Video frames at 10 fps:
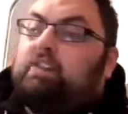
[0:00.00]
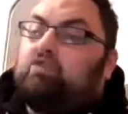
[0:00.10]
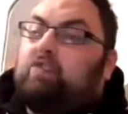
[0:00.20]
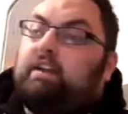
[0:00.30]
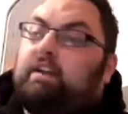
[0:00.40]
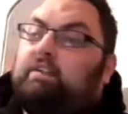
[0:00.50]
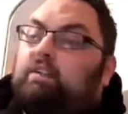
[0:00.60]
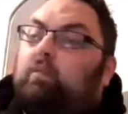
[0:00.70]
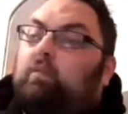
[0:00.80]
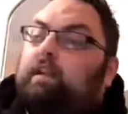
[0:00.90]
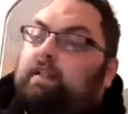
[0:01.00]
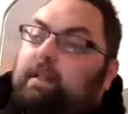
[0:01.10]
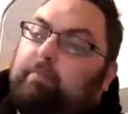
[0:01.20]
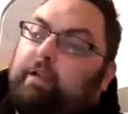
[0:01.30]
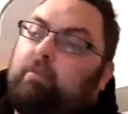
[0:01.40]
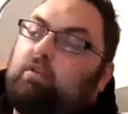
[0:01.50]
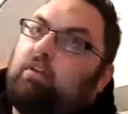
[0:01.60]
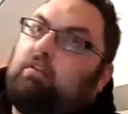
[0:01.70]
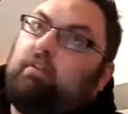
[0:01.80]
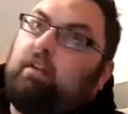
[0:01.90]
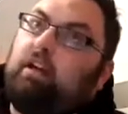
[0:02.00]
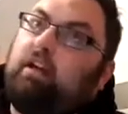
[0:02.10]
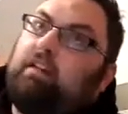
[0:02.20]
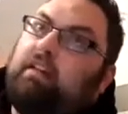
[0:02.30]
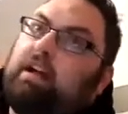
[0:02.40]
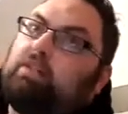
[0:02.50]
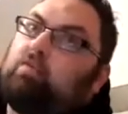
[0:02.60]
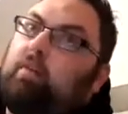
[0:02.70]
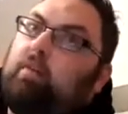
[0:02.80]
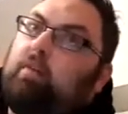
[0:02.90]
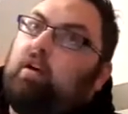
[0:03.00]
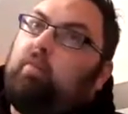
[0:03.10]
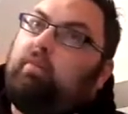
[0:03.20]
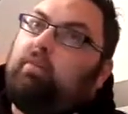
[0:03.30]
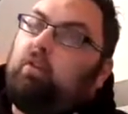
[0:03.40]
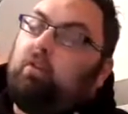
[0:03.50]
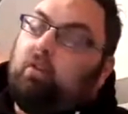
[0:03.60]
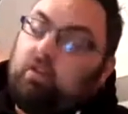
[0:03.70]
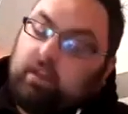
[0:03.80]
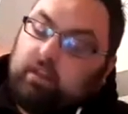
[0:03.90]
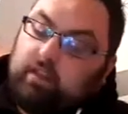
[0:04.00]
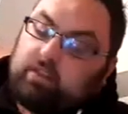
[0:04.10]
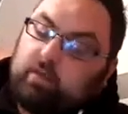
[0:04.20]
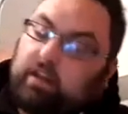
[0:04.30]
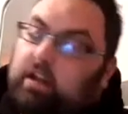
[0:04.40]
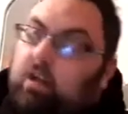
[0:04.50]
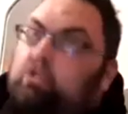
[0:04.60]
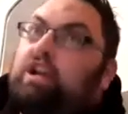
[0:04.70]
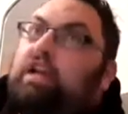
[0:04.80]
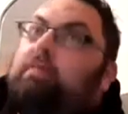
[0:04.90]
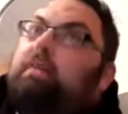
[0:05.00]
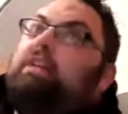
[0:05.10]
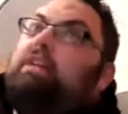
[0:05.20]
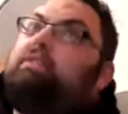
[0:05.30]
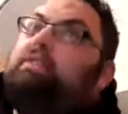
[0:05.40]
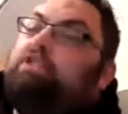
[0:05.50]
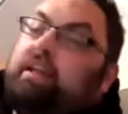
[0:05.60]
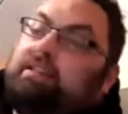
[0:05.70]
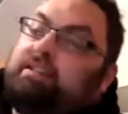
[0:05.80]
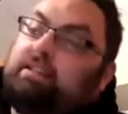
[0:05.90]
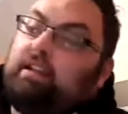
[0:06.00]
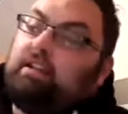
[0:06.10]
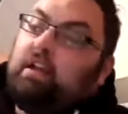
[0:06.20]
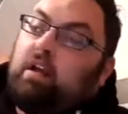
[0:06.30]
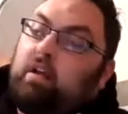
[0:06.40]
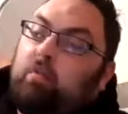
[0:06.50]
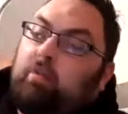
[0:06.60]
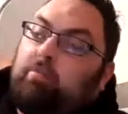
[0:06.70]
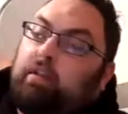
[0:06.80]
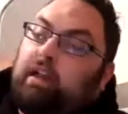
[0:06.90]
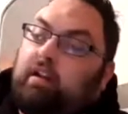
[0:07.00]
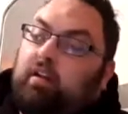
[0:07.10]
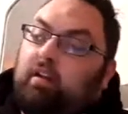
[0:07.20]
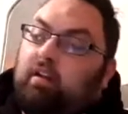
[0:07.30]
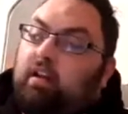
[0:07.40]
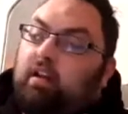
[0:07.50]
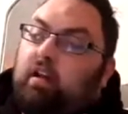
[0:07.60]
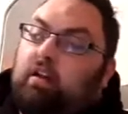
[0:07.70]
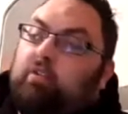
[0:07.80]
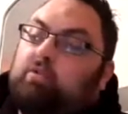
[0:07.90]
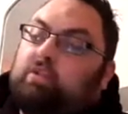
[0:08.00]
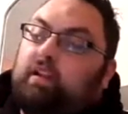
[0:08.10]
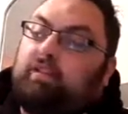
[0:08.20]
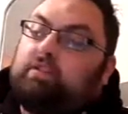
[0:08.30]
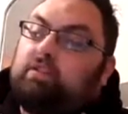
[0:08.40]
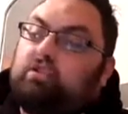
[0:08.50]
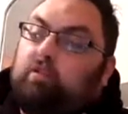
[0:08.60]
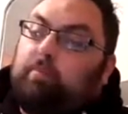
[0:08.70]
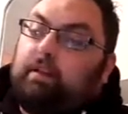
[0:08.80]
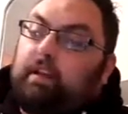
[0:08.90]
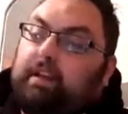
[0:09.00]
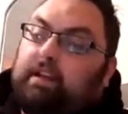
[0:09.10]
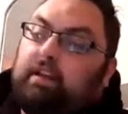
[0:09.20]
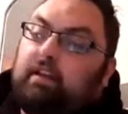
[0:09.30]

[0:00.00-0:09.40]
Dragons that we can then build on. And that's what I'm hoping for this week. I know Jamie has suggested we play a loser leaves the Super League